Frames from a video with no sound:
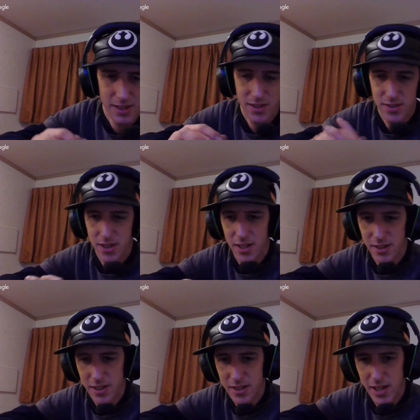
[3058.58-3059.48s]

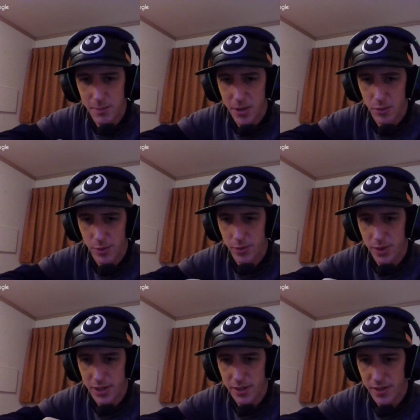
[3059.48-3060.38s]
he got a
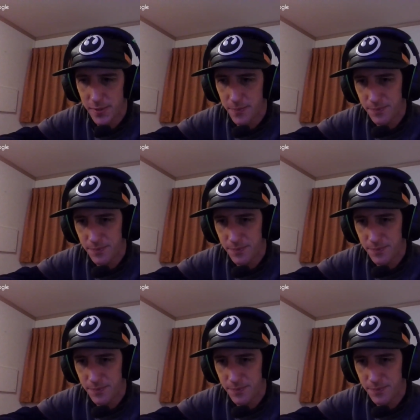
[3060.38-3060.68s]
microbrewery down there.